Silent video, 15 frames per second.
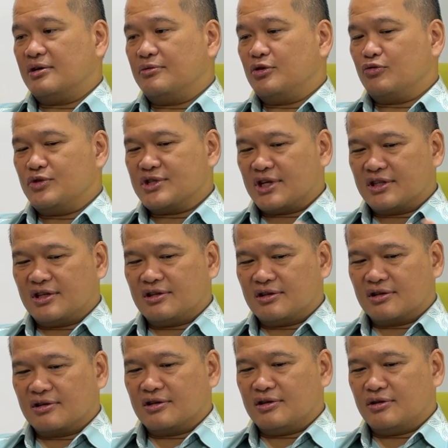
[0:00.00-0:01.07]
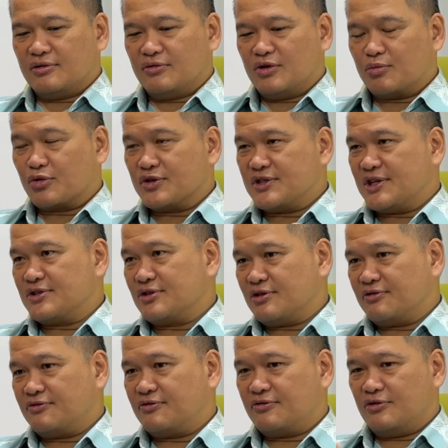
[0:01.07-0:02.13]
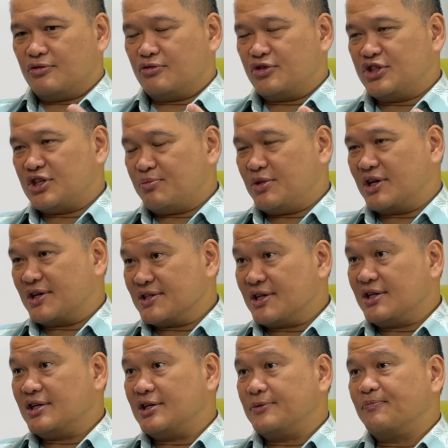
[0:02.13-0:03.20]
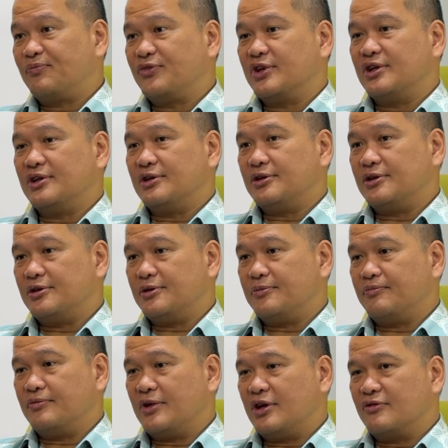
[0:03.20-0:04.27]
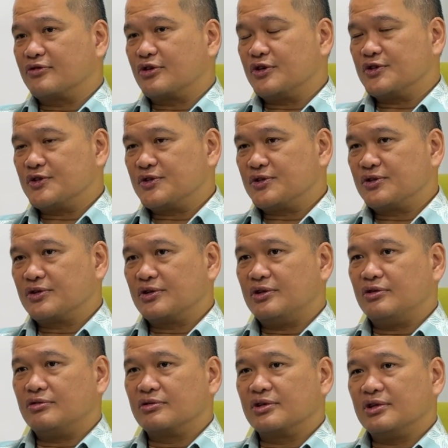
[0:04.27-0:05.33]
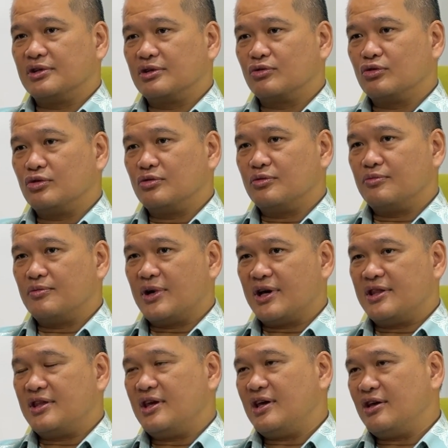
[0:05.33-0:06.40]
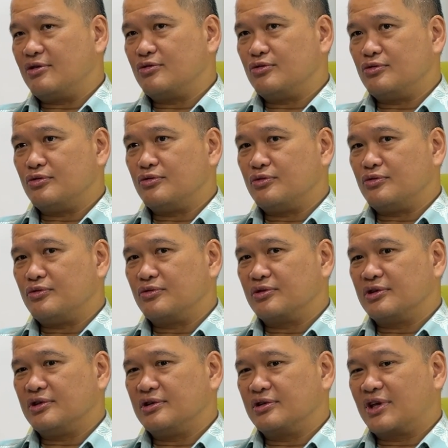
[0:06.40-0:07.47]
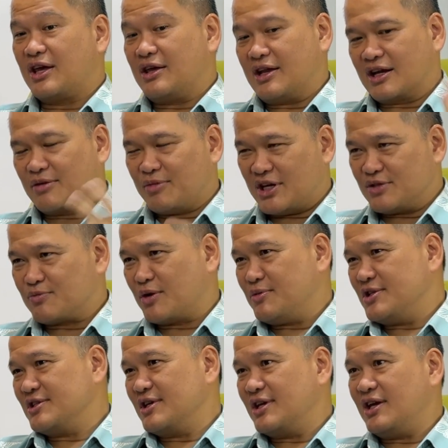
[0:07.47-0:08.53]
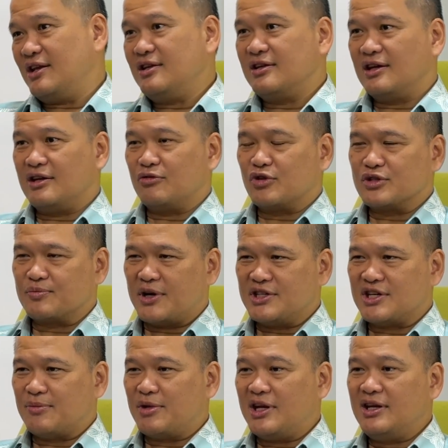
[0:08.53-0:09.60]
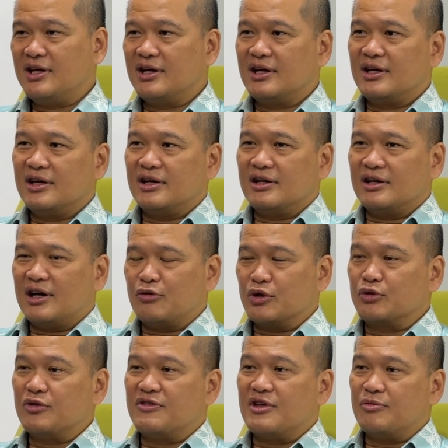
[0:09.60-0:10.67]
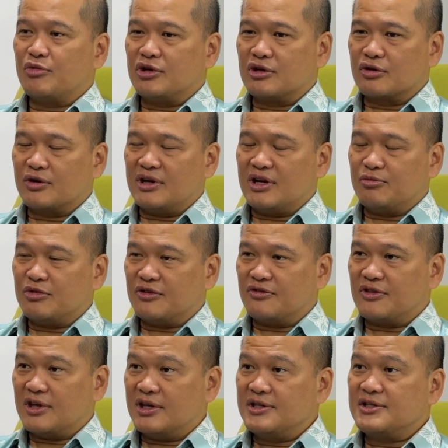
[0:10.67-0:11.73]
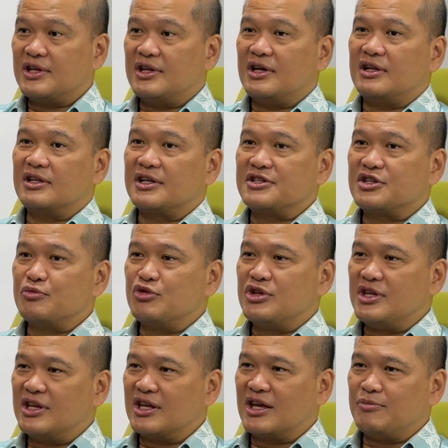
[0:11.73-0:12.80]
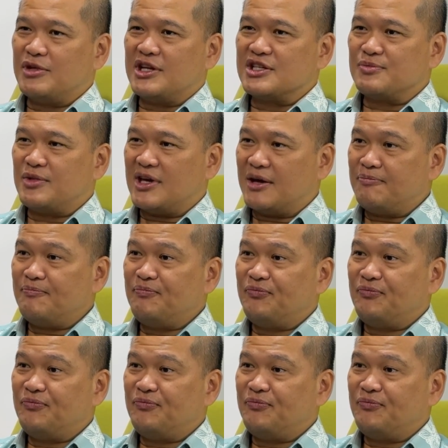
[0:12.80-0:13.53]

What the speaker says: we started with the process of reshaping Khazanah, and of course Tun Mahathir, who had come back as Prime Minister again and was my chairman. I worked with him on quite a number of things, and then Tan Sri Muhyiddin came in as PM